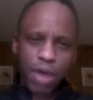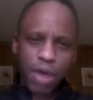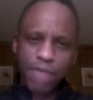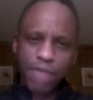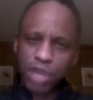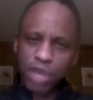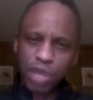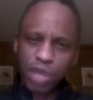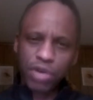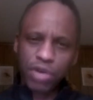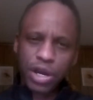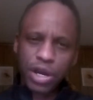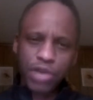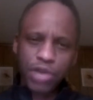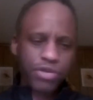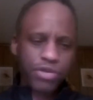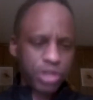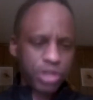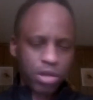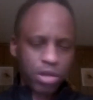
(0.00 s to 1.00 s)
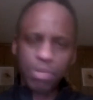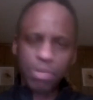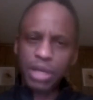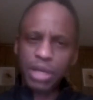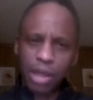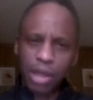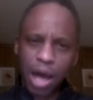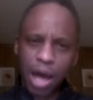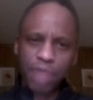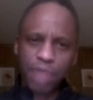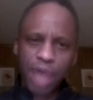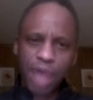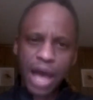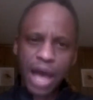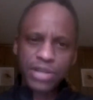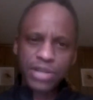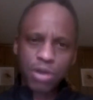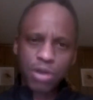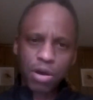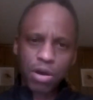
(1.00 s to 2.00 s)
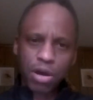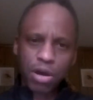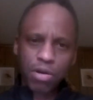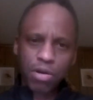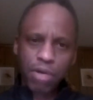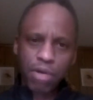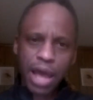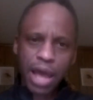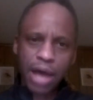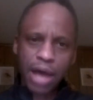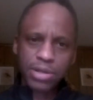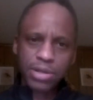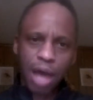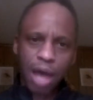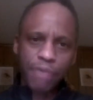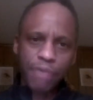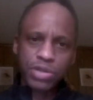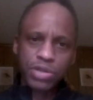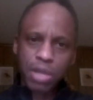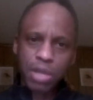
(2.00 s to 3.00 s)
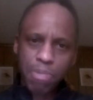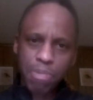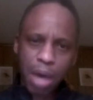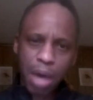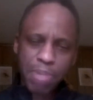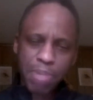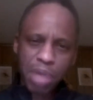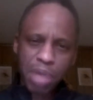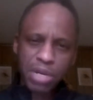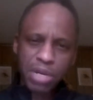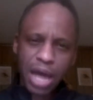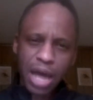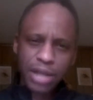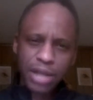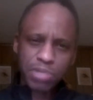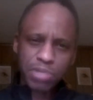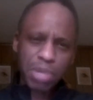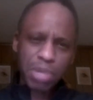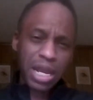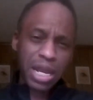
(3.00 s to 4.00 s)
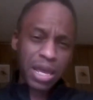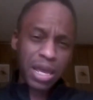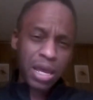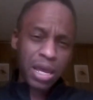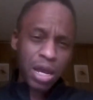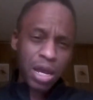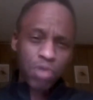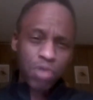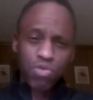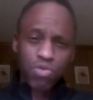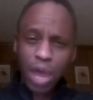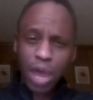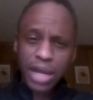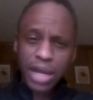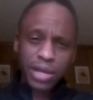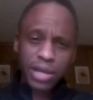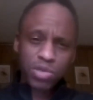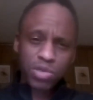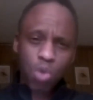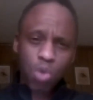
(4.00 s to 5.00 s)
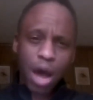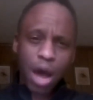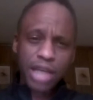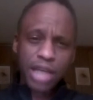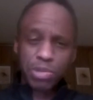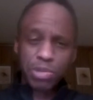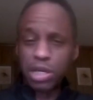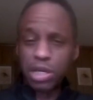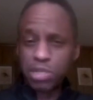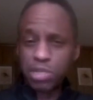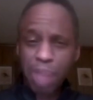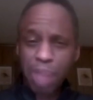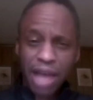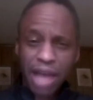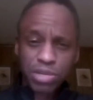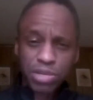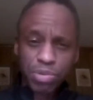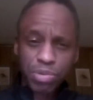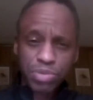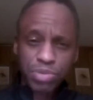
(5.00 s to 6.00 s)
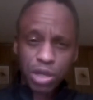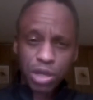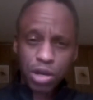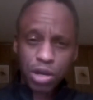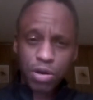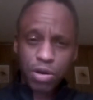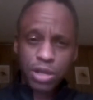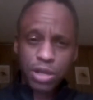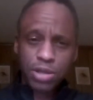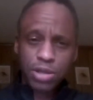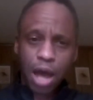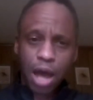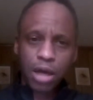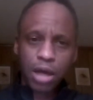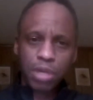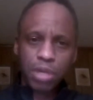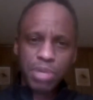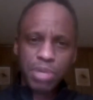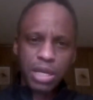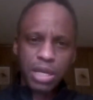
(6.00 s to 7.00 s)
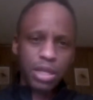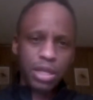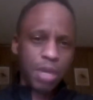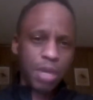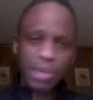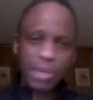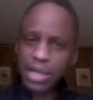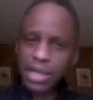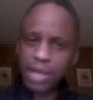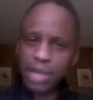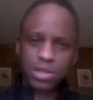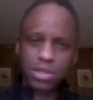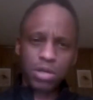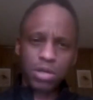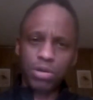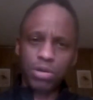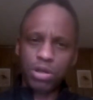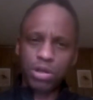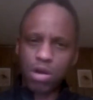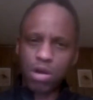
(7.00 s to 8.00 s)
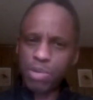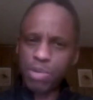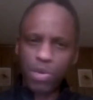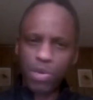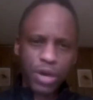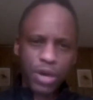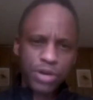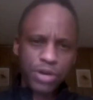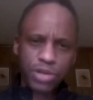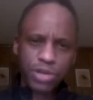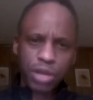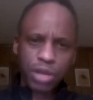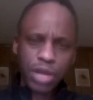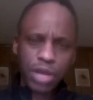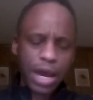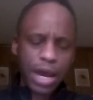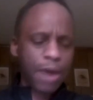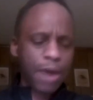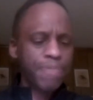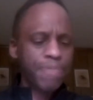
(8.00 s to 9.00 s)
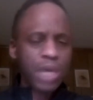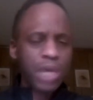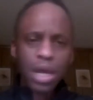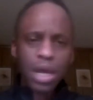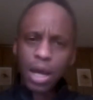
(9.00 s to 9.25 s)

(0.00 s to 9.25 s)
Crown very, very interesting. There'll be a lot of eyes on Country House, obviously, maybe not as many ratings wise because maximum security is not going to be in there, but yet still the Derby winner's in there.